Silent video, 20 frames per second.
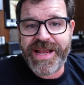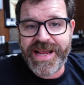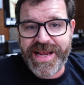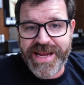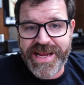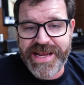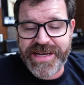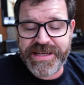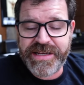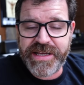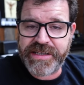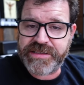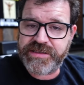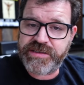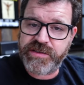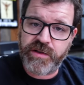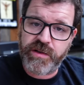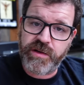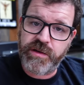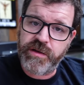and
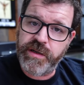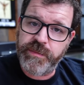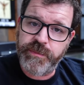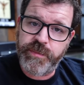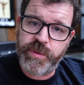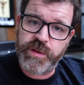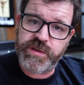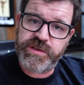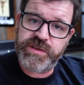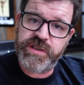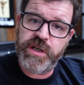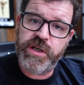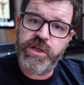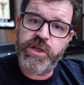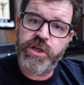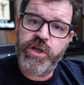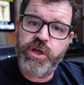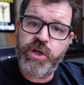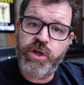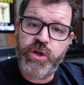XLR inputs.
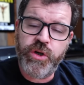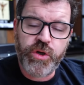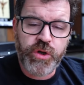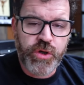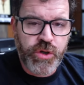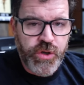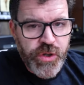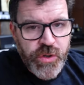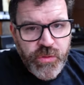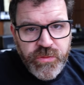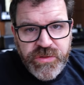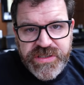No